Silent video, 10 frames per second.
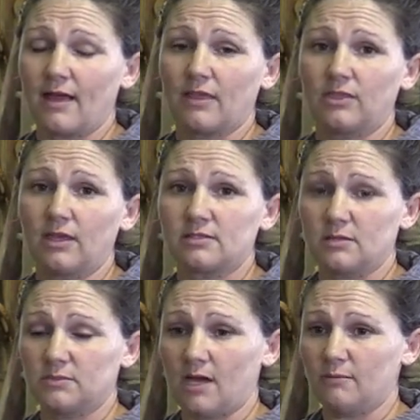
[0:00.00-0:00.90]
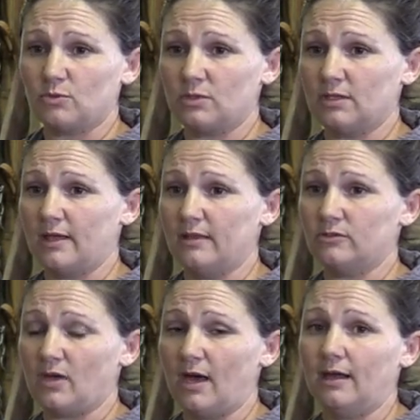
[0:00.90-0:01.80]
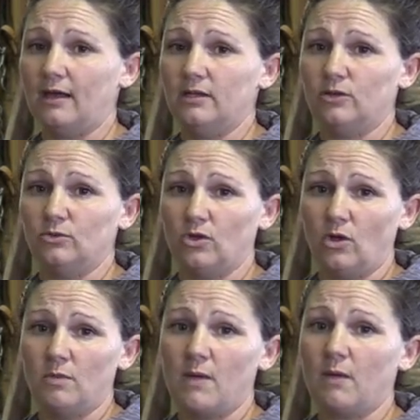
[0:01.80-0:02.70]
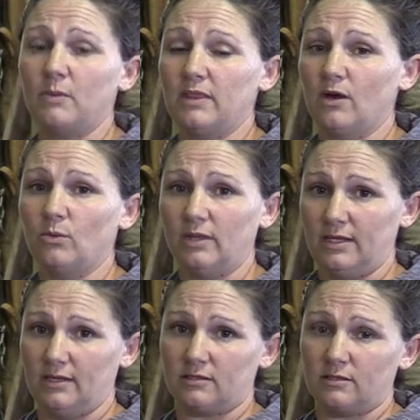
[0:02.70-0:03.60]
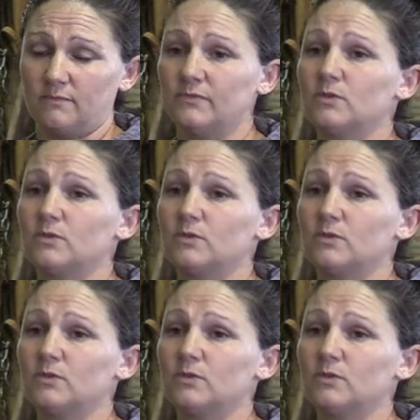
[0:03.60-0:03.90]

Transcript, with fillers: I think sometimes with the leather tie down, it'll dole them up and they'll really get to